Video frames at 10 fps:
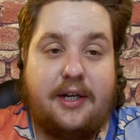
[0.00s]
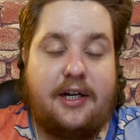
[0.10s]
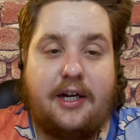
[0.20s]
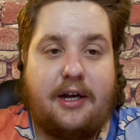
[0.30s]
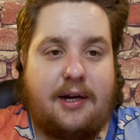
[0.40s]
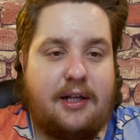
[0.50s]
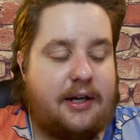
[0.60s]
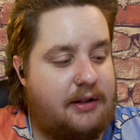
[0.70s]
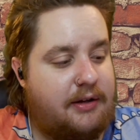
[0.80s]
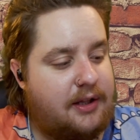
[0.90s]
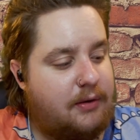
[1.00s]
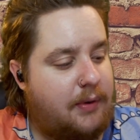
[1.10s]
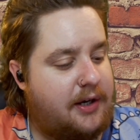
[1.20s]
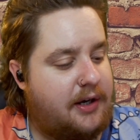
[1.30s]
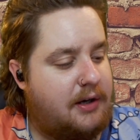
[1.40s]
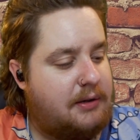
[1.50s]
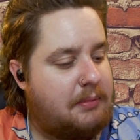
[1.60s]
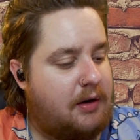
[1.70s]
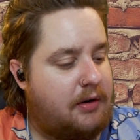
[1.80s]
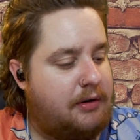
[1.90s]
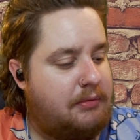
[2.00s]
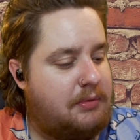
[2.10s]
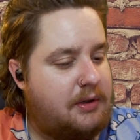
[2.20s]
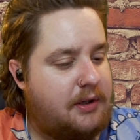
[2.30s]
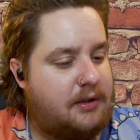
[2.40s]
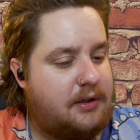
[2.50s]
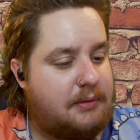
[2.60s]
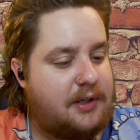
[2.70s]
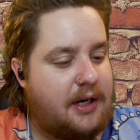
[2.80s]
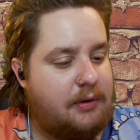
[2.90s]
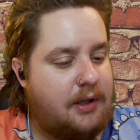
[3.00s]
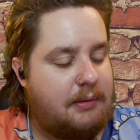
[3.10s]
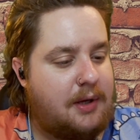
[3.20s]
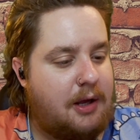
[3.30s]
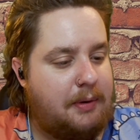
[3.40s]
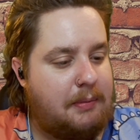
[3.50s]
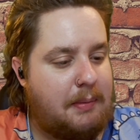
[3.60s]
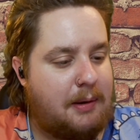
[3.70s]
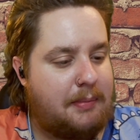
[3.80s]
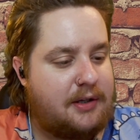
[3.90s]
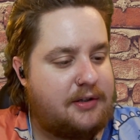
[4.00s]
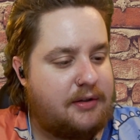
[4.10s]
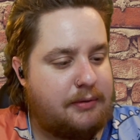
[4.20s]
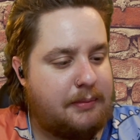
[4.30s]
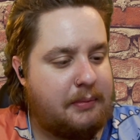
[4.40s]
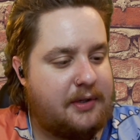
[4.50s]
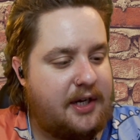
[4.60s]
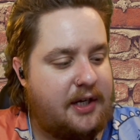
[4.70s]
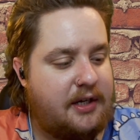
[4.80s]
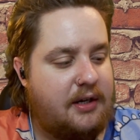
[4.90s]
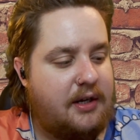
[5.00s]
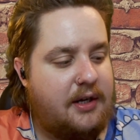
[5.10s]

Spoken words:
You know, I look in the window in my room because I'm helping my mom out. So in the room I'm staying in